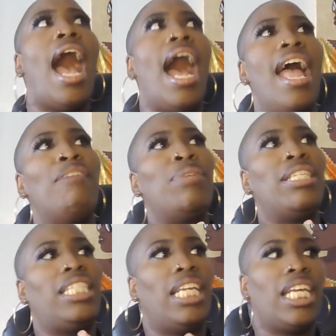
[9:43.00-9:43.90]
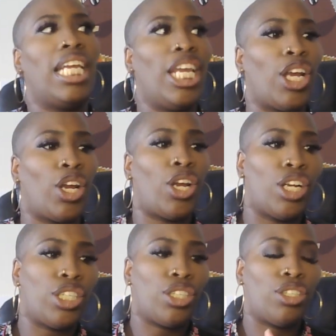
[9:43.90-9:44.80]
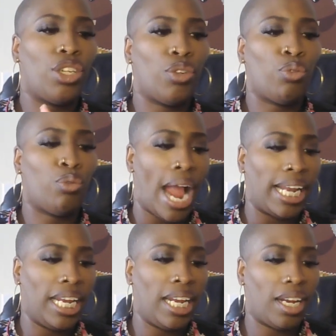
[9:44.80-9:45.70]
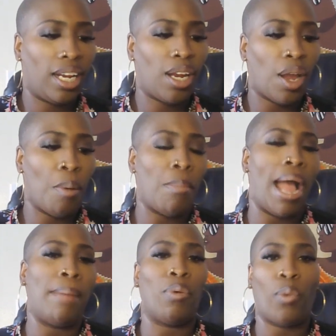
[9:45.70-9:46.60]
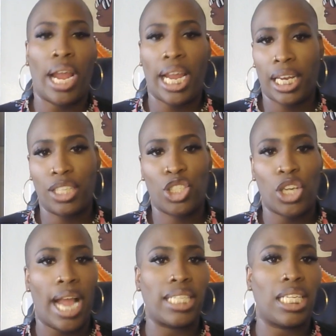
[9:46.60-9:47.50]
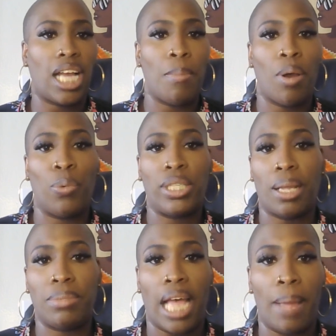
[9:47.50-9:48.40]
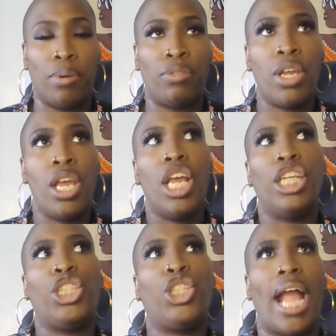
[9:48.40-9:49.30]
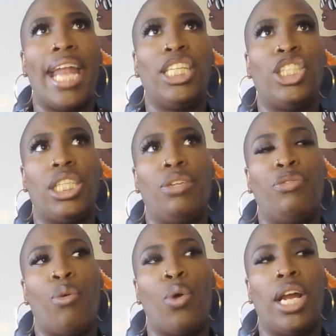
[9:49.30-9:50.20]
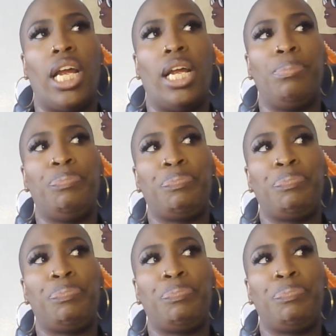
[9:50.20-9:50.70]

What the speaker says: I have been sitting here racking my brain, trying to come up with some type of strategy for